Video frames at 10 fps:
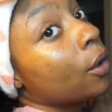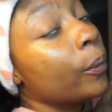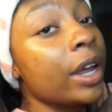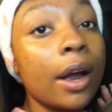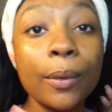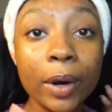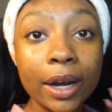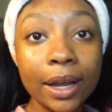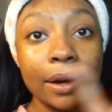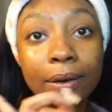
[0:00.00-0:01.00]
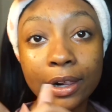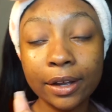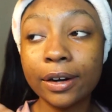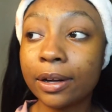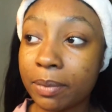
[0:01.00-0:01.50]
We are working on
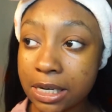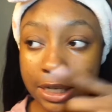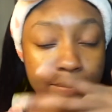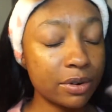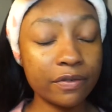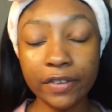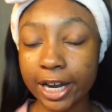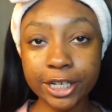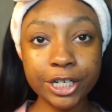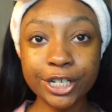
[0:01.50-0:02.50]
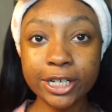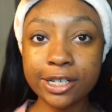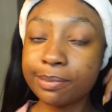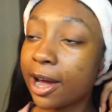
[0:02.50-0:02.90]
clearing up these imperfections,